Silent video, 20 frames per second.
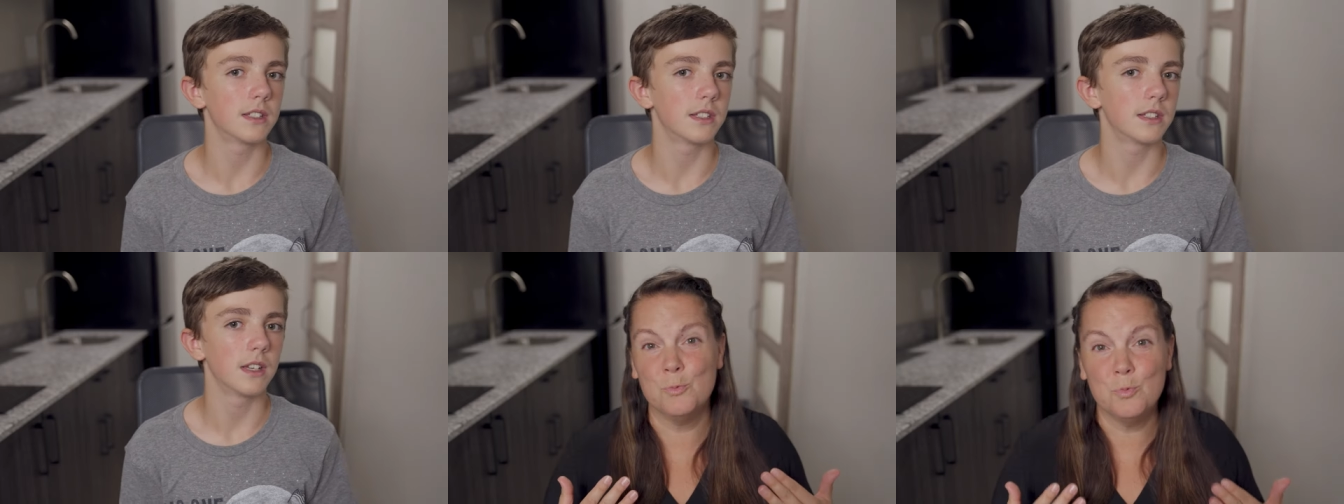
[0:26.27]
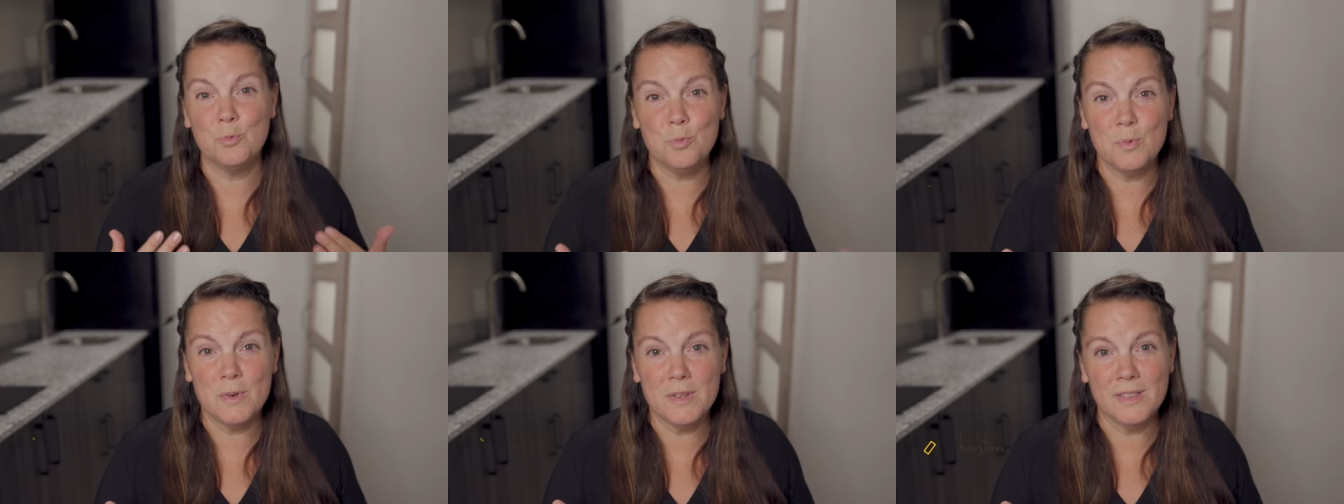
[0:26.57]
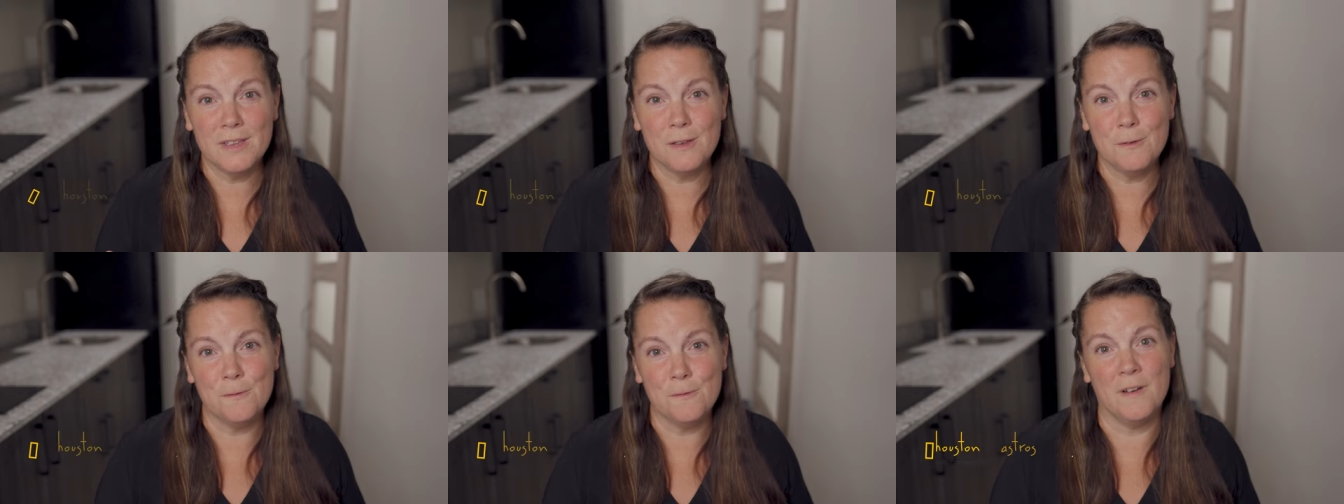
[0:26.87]
It was
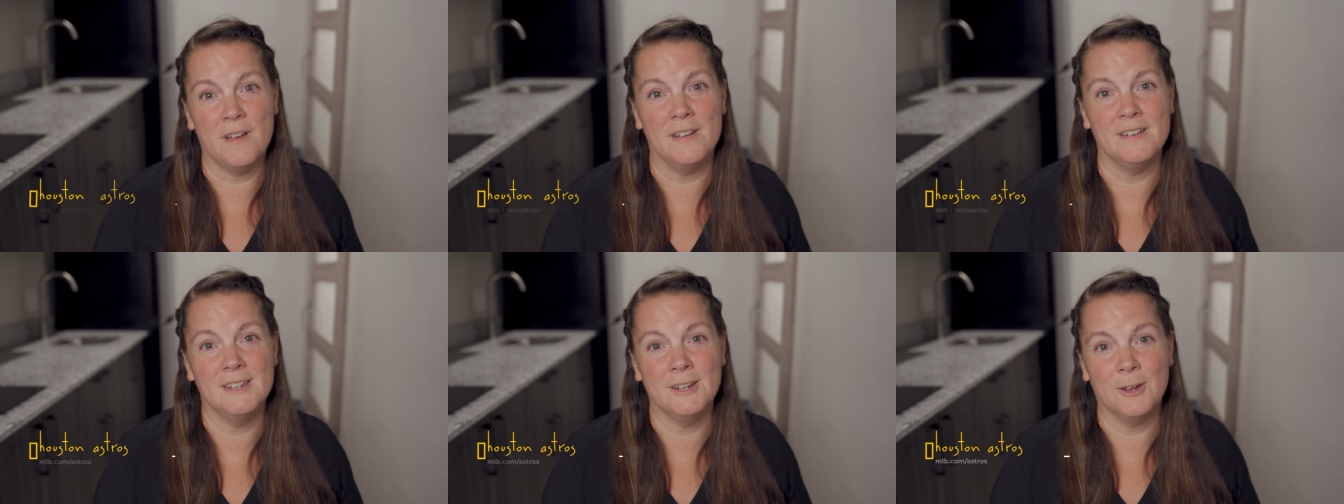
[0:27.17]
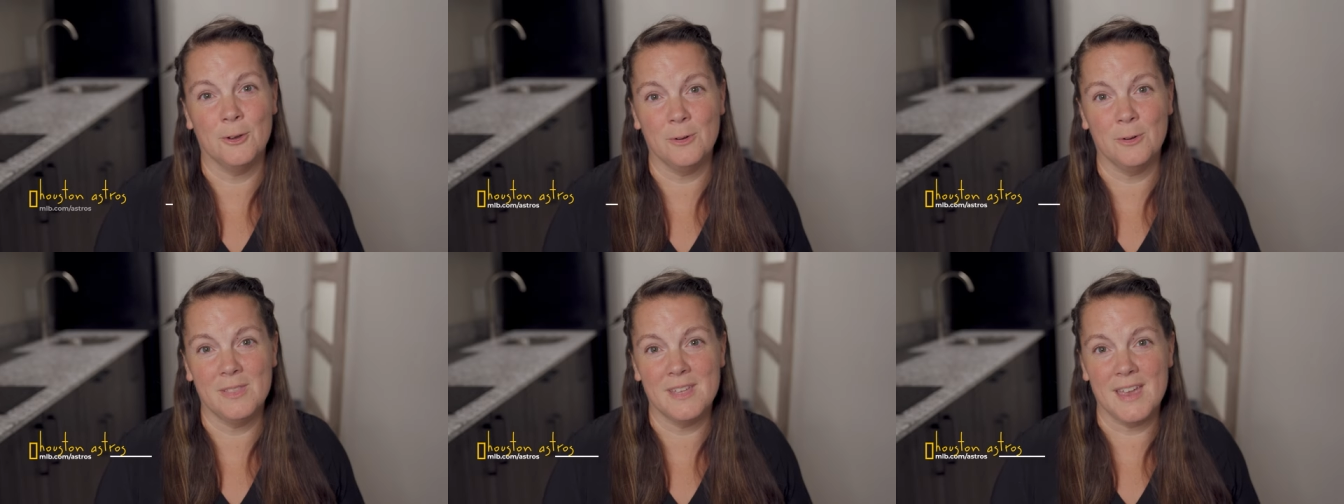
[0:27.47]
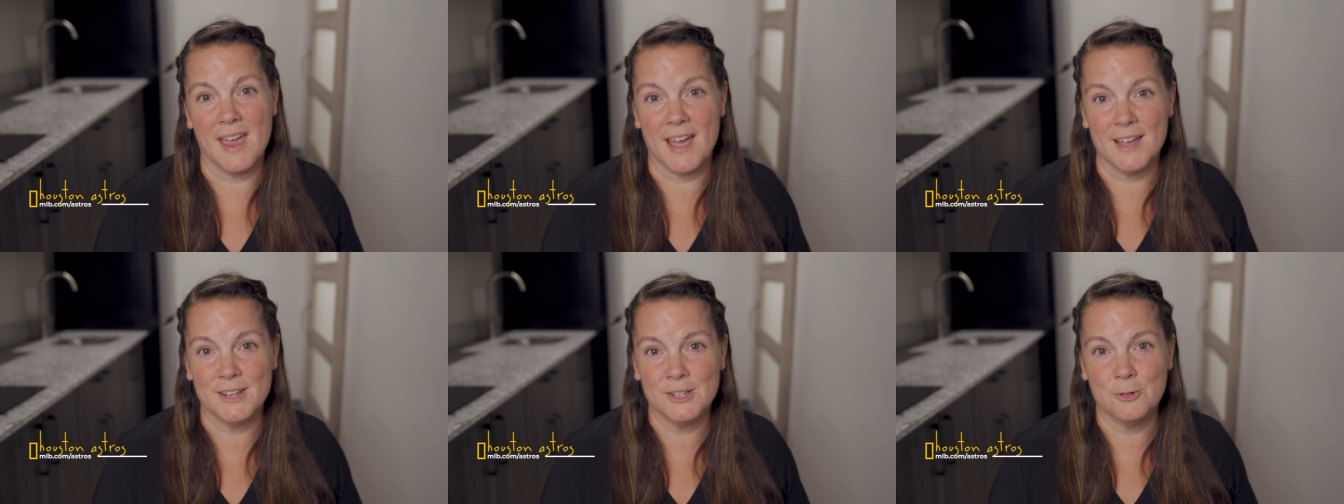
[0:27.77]
really fun to go to
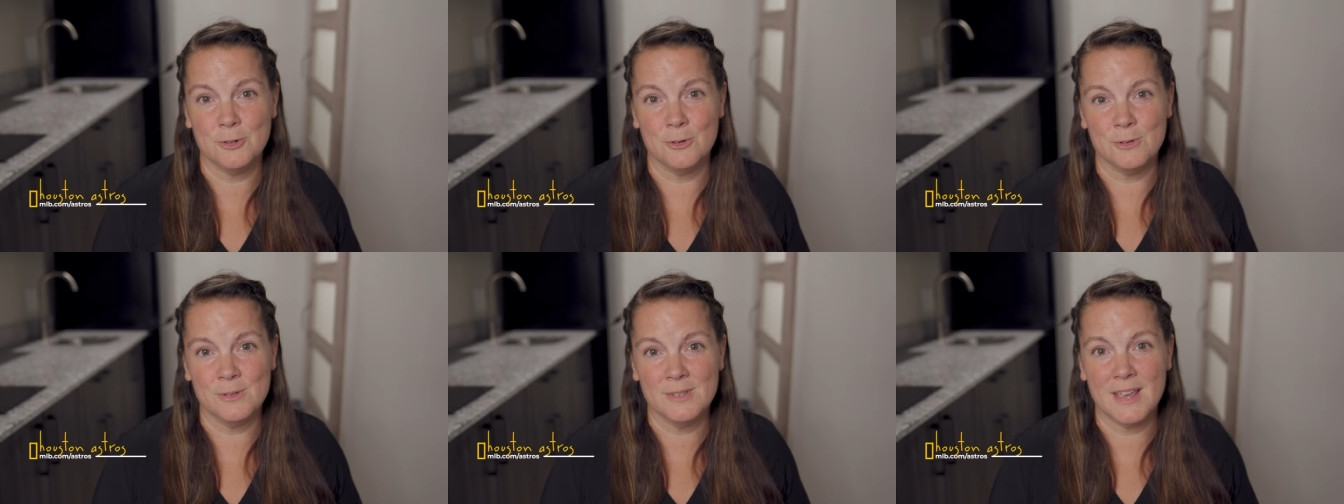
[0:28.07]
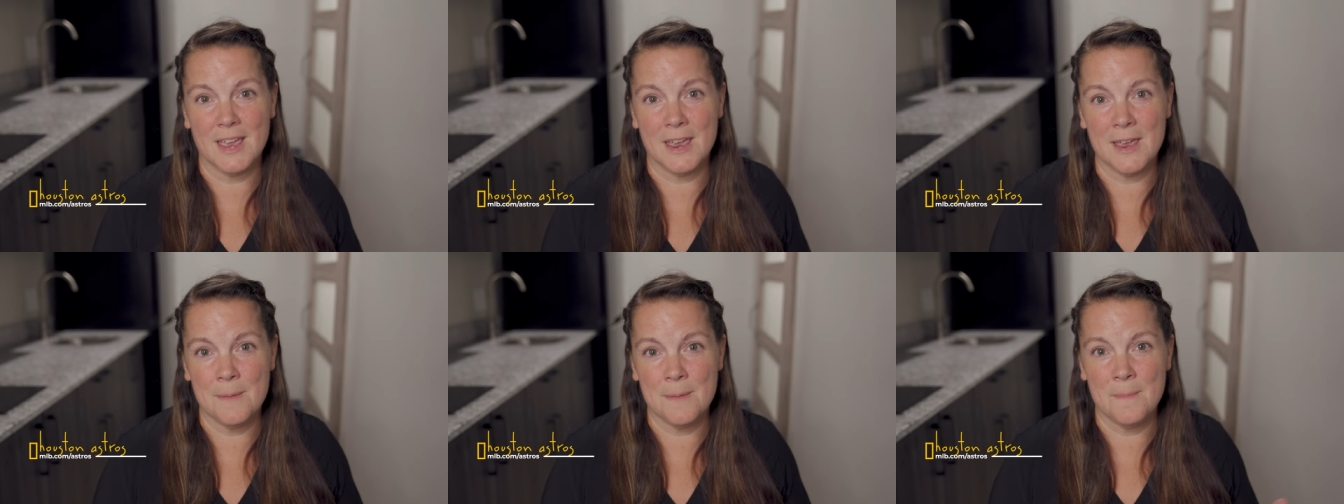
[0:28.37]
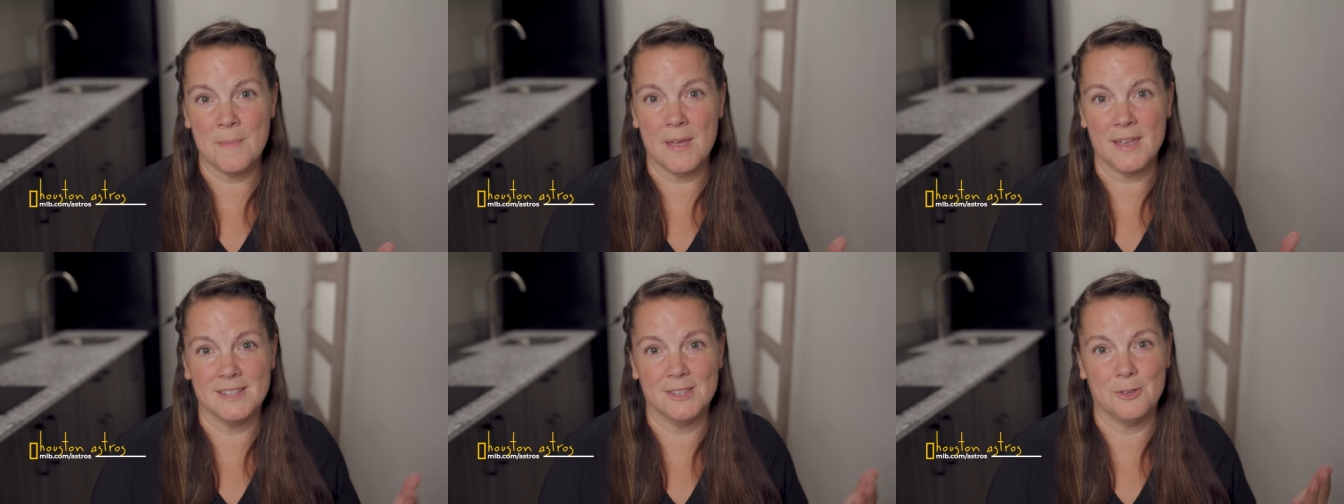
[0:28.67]
the Astros game